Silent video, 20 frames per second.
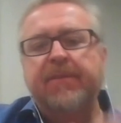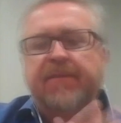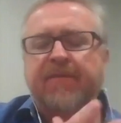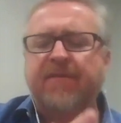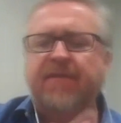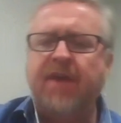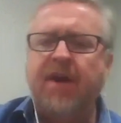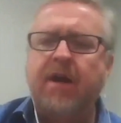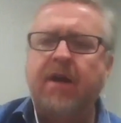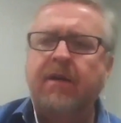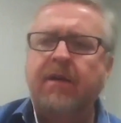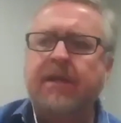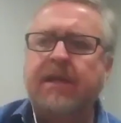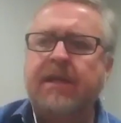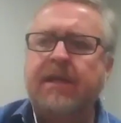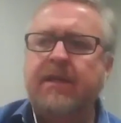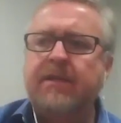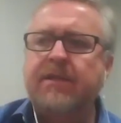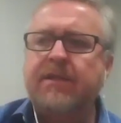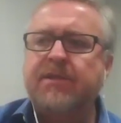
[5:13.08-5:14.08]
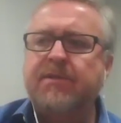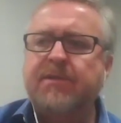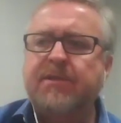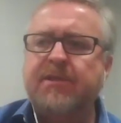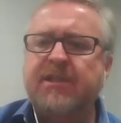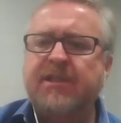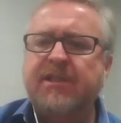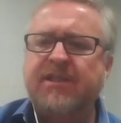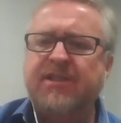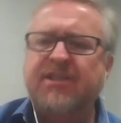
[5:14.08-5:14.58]
fairly
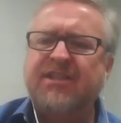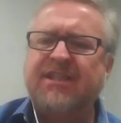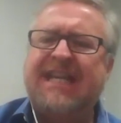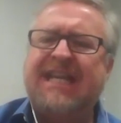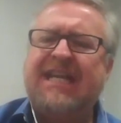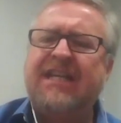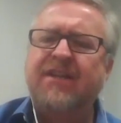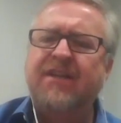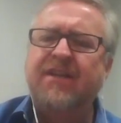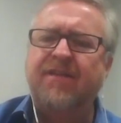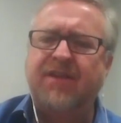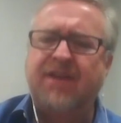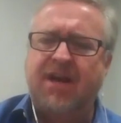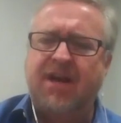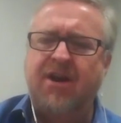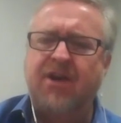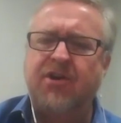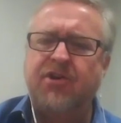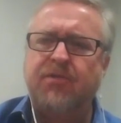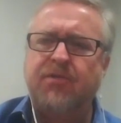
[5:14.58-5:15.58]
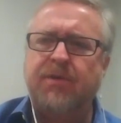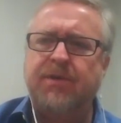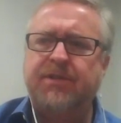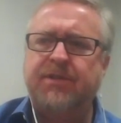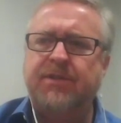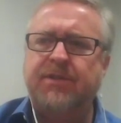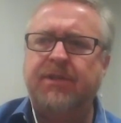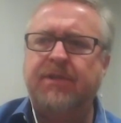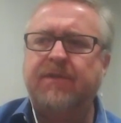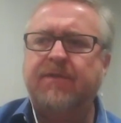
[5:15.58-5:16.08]
distinctive
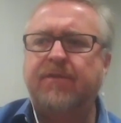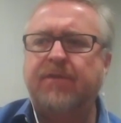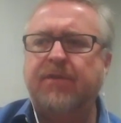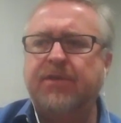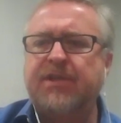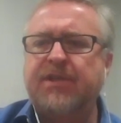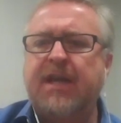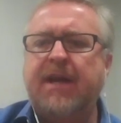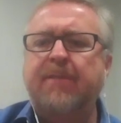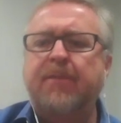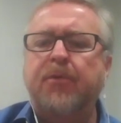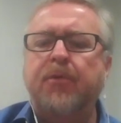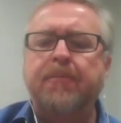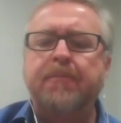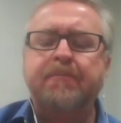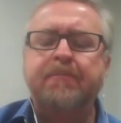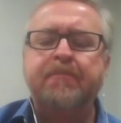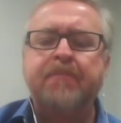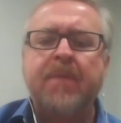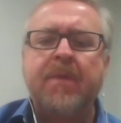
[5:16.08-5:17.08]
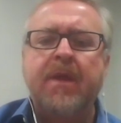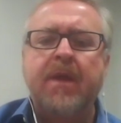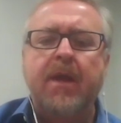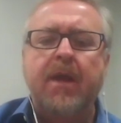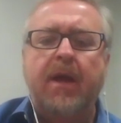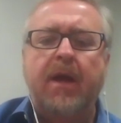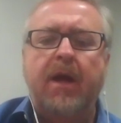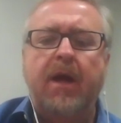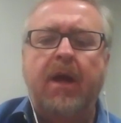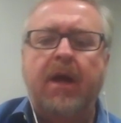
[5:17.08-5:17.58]
characteristics. For example,
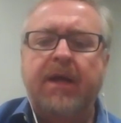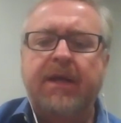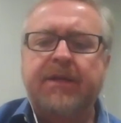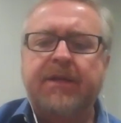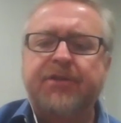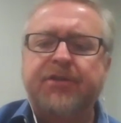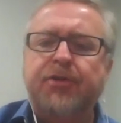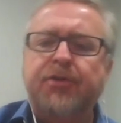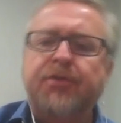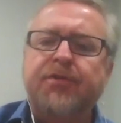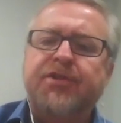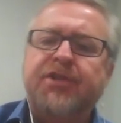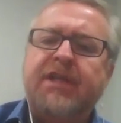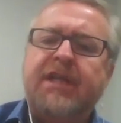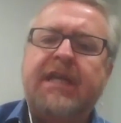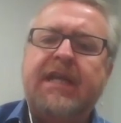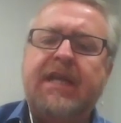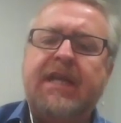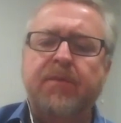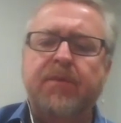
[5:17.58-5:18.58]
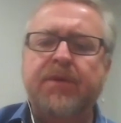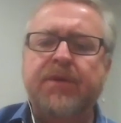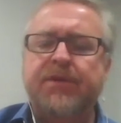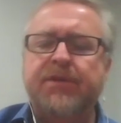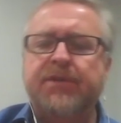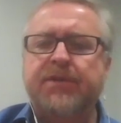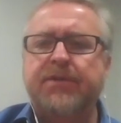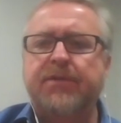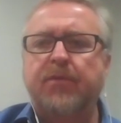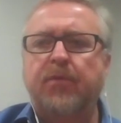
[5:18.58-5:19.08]
in 2G, it
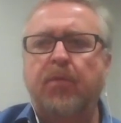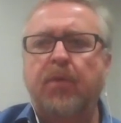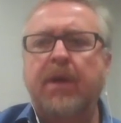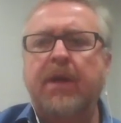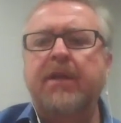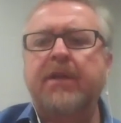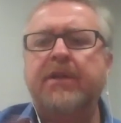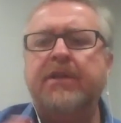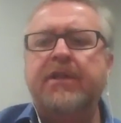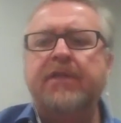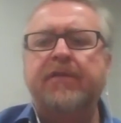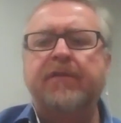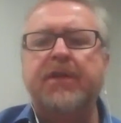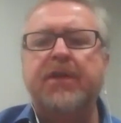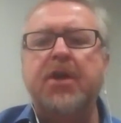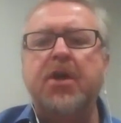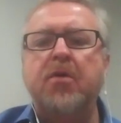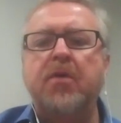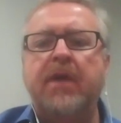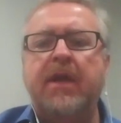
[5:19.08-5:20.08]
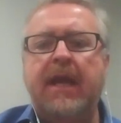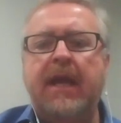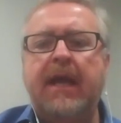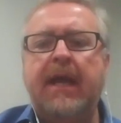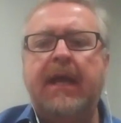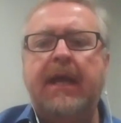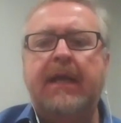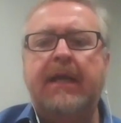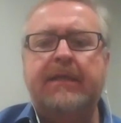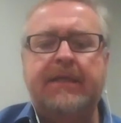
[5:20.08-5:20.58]
was relatively
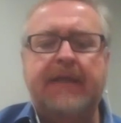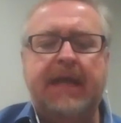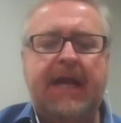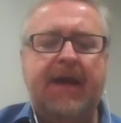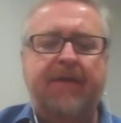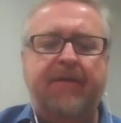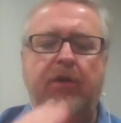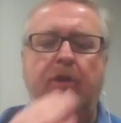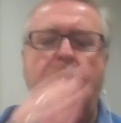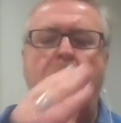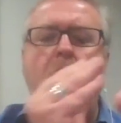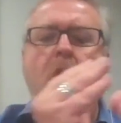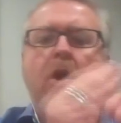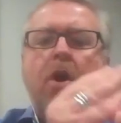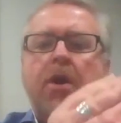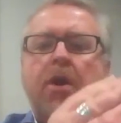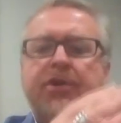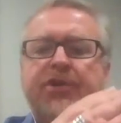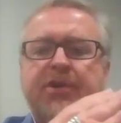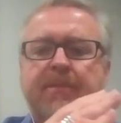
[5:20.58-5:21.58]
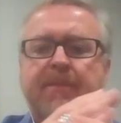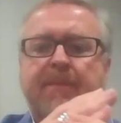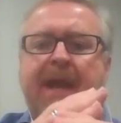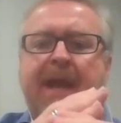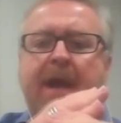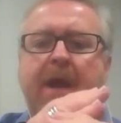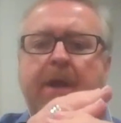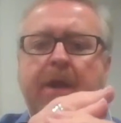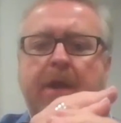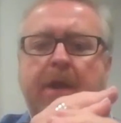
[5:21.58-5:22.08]
okay to have a large
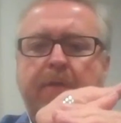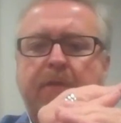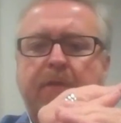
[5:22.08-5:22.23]
amount of